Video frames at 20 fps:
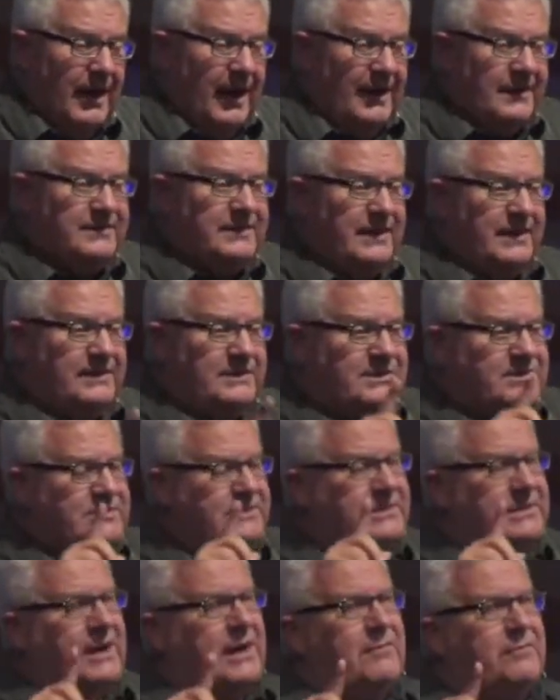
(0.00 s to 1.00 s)
And they
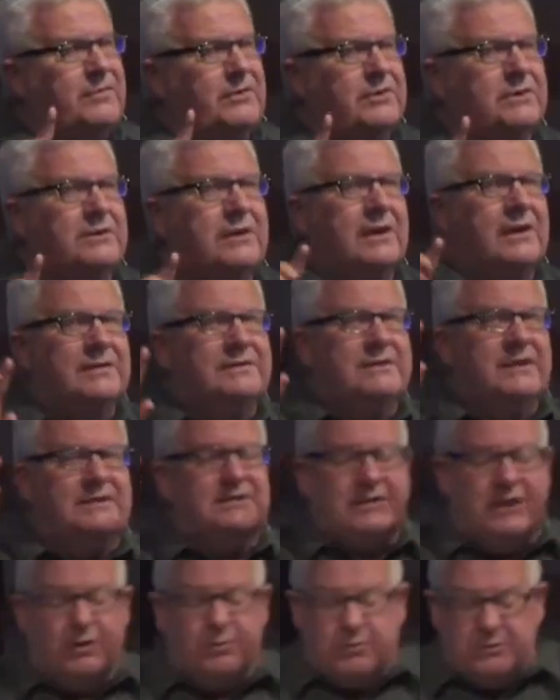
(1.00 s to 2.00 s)
discovered
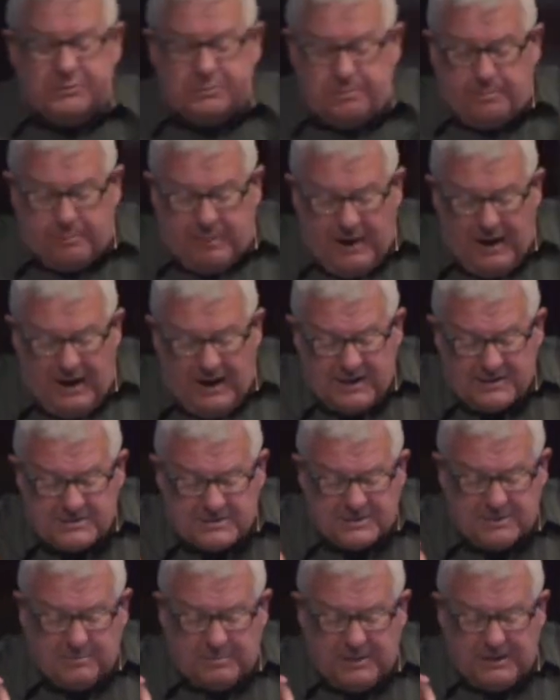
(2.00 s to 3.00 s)
that there was
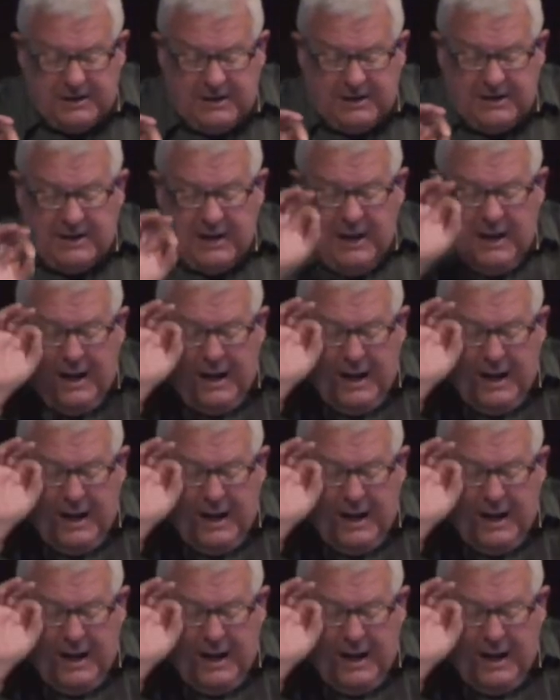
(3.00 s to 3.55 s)
possibly